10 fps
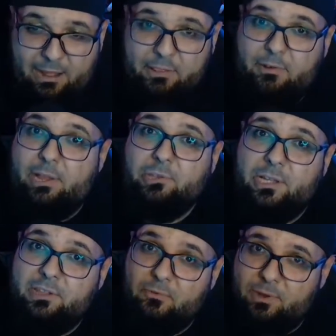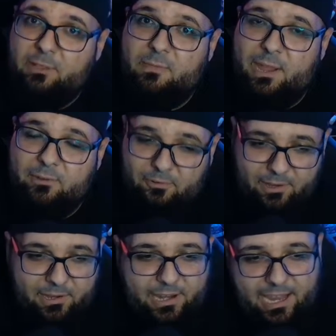there actually is a real
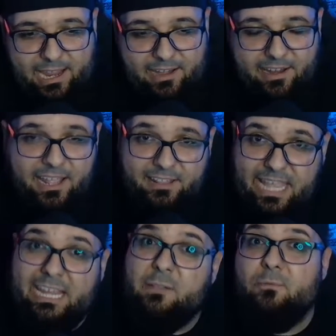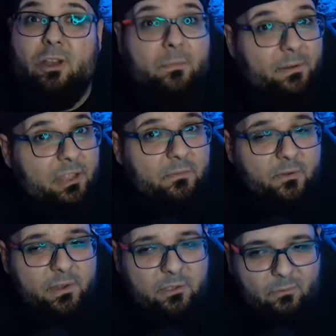Mandarin, and that gets brought up in this
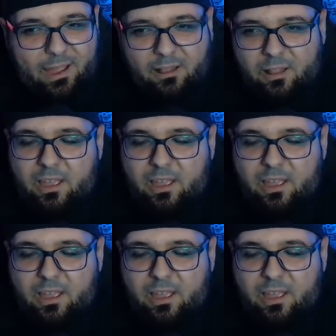movie as well.